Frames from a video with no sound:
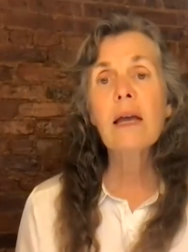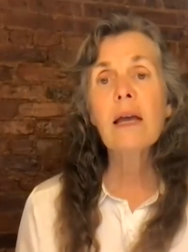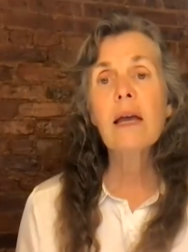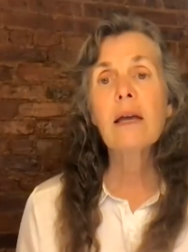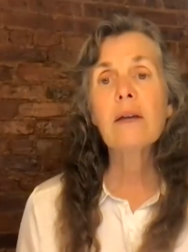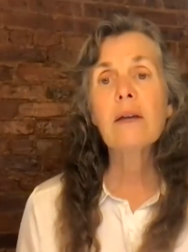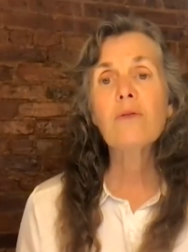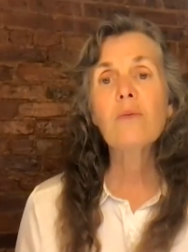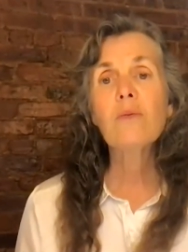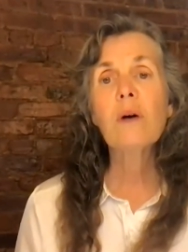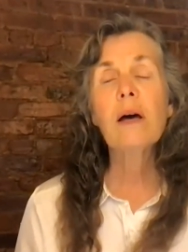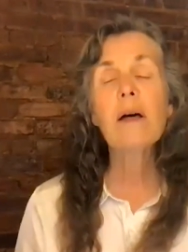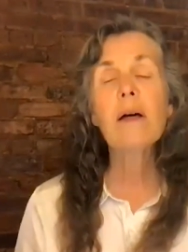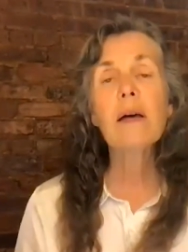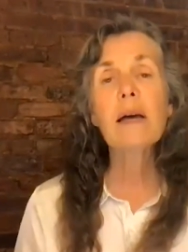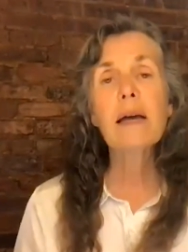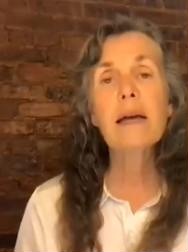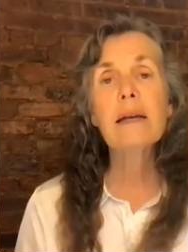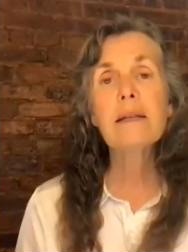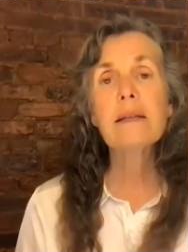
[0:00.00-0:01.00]
as well
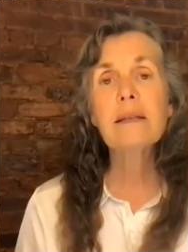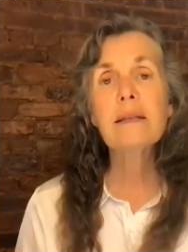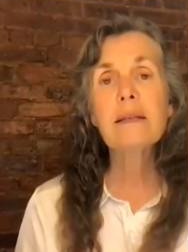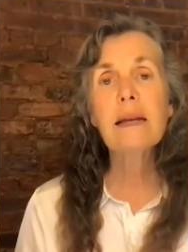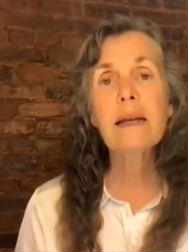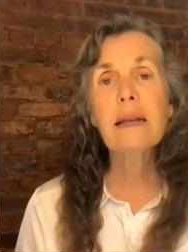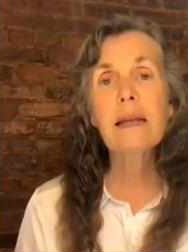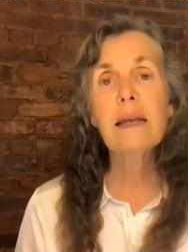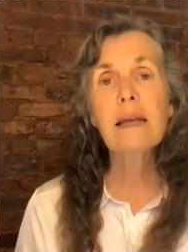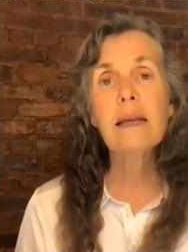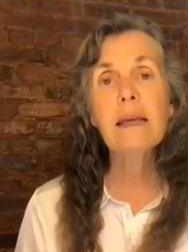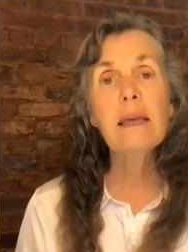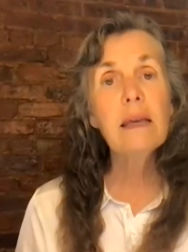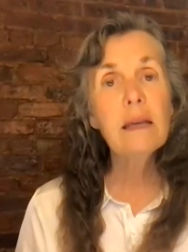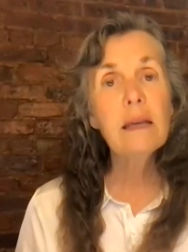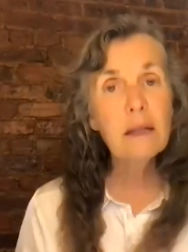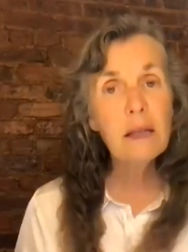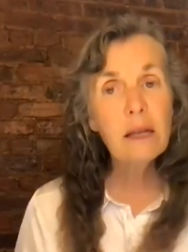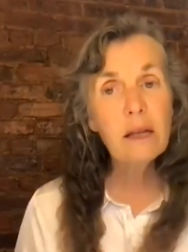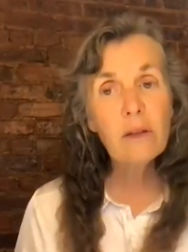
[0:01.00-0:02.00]
as sending
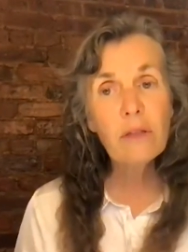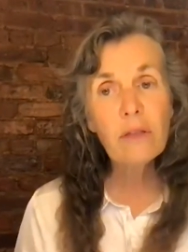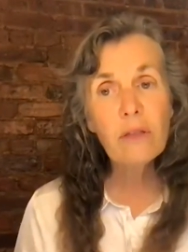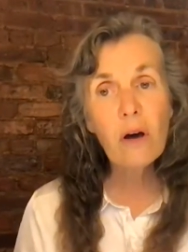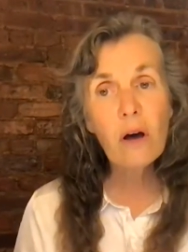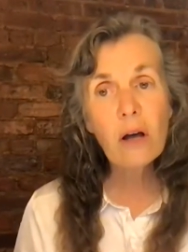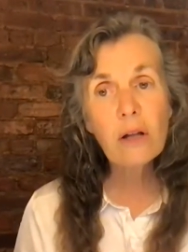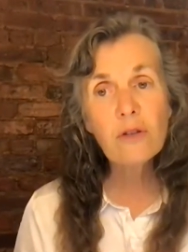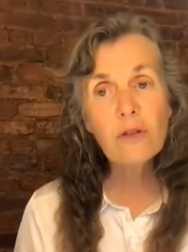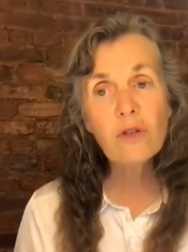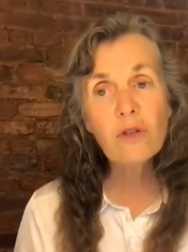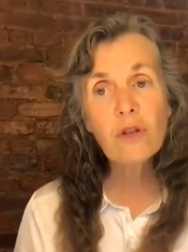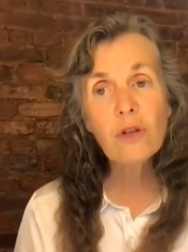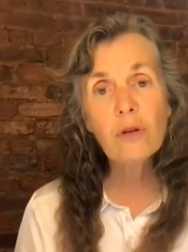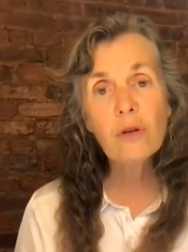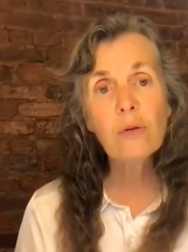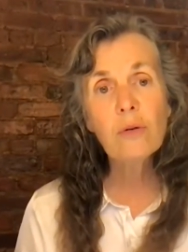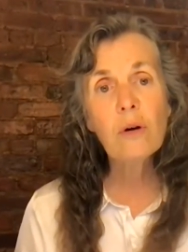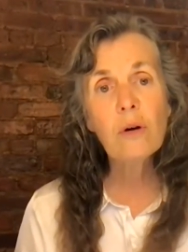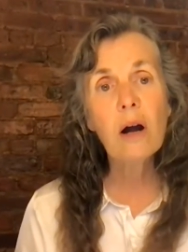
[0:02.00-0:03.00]
healing thoughts
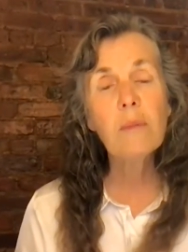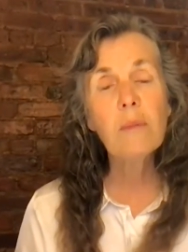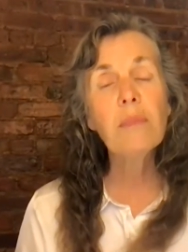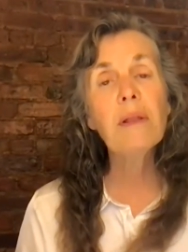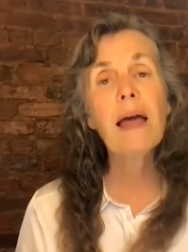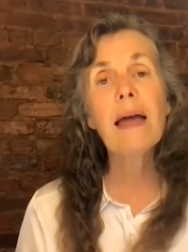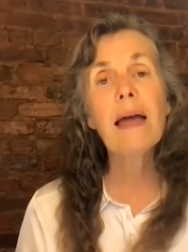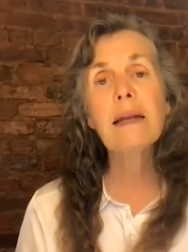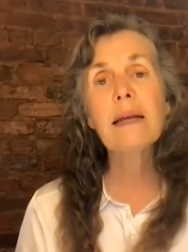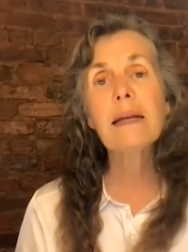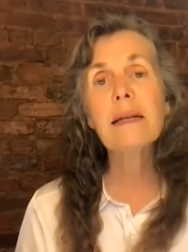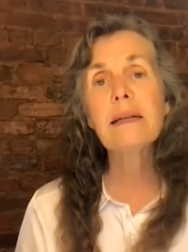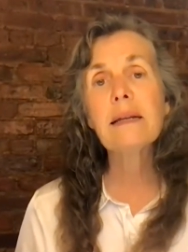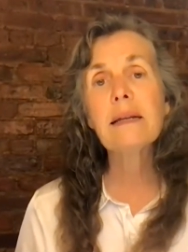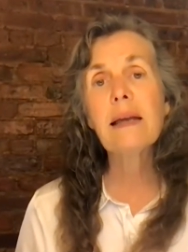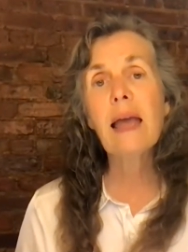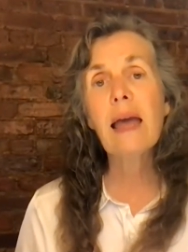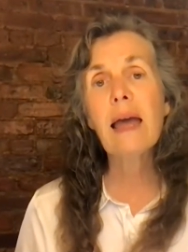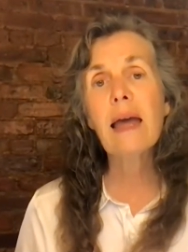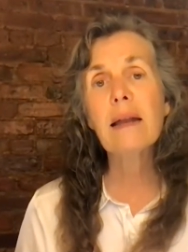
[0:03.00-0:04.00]
to our planet
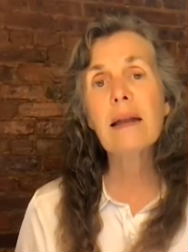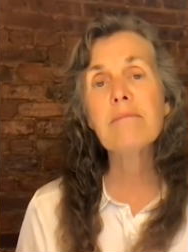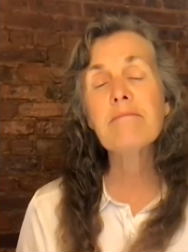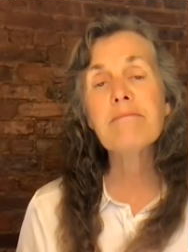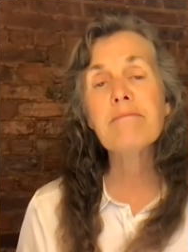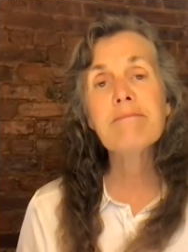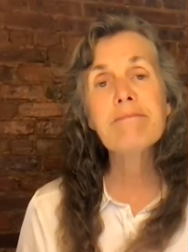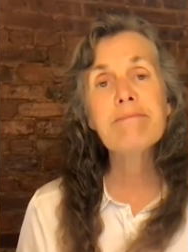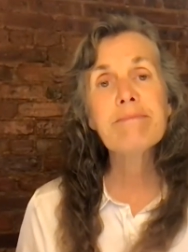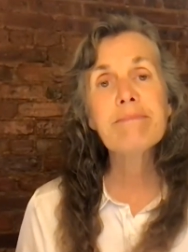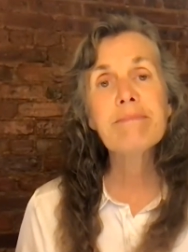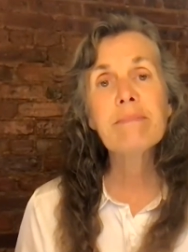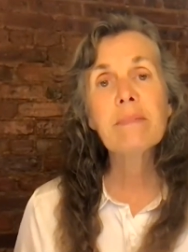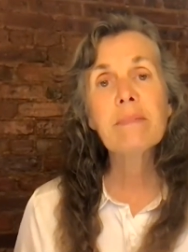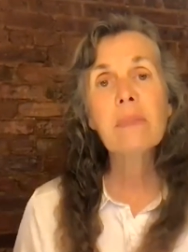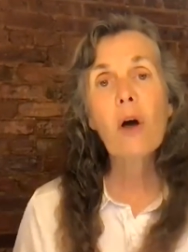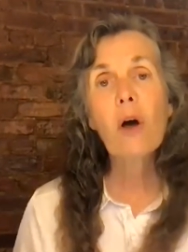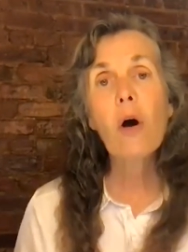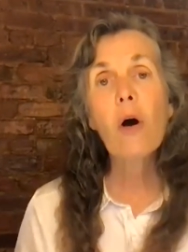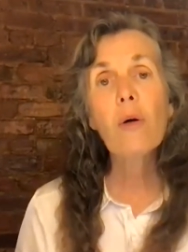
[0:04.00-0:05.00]
and
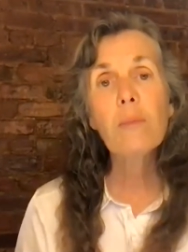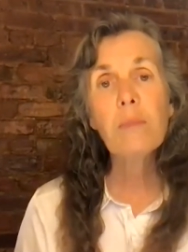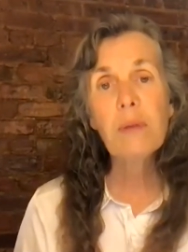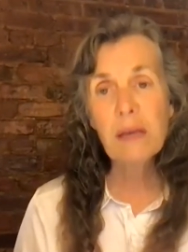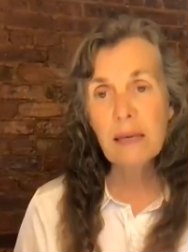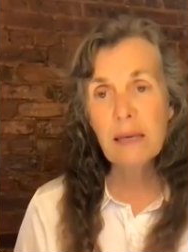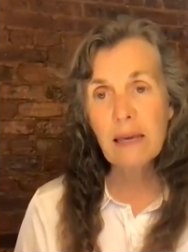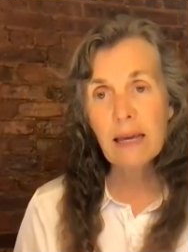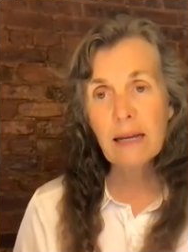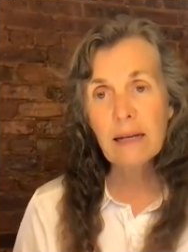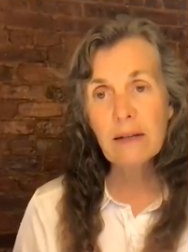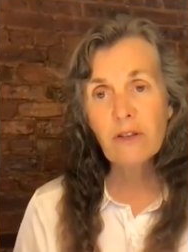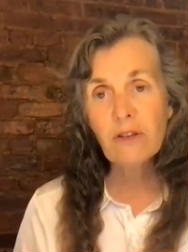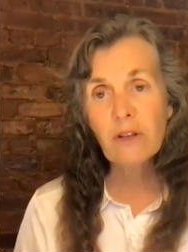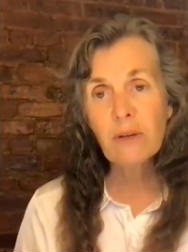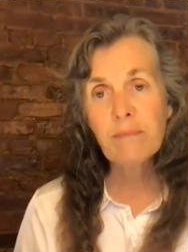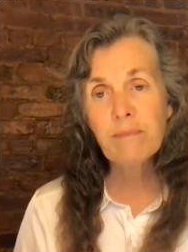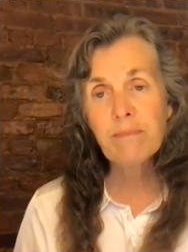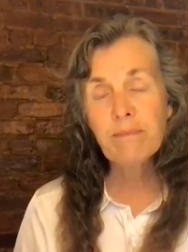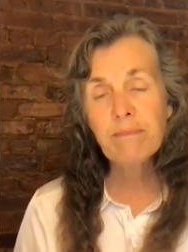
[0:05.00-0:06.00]
all beings.